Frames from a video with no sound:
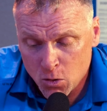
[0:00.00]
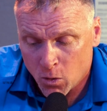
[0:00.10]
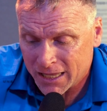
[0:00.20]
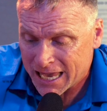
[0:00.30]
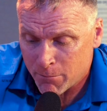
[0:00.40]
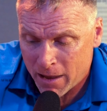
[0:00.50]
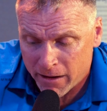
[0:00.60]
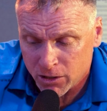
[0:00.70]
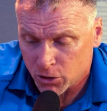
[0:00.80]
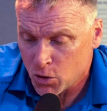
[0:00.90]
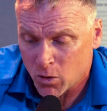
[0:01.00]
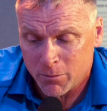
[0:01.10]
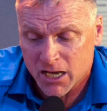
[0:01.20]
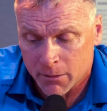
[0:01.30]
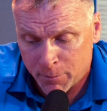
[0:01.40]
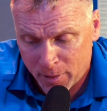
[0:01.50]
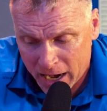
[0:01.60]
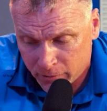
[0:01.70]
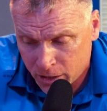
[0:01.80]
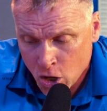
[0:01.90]
you want to get married or you want to become a
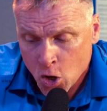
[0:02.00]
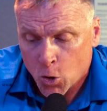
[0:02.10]
parent